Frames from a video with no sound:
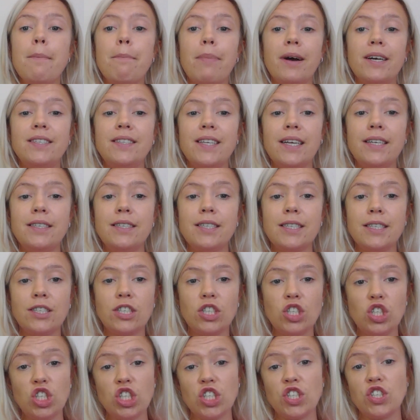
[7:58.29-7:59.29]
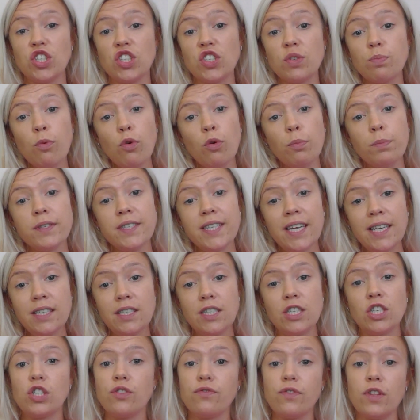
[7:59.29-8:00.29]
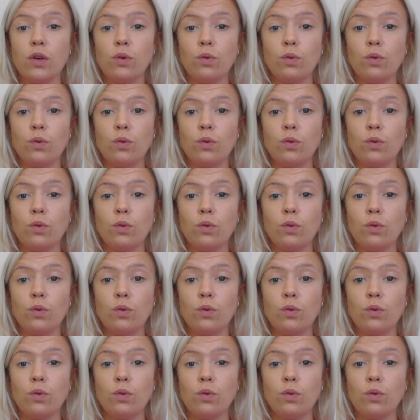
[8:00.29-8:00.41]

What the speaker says: by sending to just a small percentage of